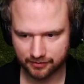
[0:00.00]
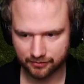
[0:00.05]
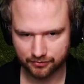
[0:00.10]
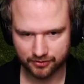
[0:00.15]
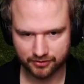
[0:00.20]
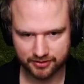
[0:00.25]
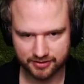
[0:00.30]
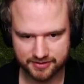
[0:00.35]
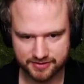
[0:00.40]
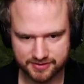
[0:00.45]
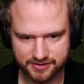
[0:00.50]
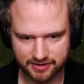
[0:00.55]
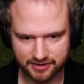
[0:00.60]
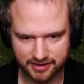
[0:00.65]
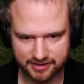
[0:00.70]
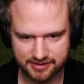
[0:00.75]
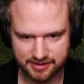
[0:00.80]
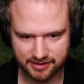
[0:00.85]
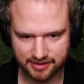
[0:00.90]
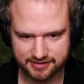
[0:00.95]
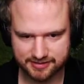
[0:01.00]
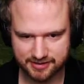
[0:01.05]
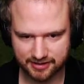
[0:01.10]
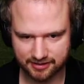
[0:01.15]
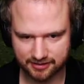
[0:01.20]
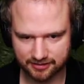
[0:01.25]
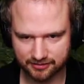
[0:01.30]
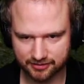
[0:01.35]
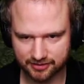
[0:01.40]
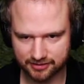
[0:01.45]
Where is he? Let's
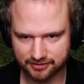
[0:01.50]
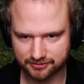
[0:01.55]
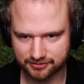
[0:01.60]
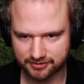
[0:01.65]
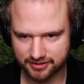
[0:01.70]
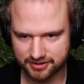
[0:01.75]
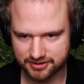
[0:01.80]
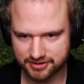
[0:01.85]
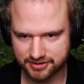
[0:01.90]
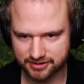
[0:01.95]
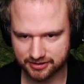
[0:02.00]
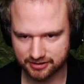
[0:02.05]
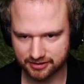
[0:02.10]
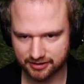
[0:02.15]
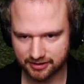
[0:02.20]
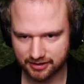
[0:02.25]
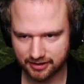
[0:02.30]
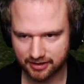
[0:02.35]
take a look at Onishi.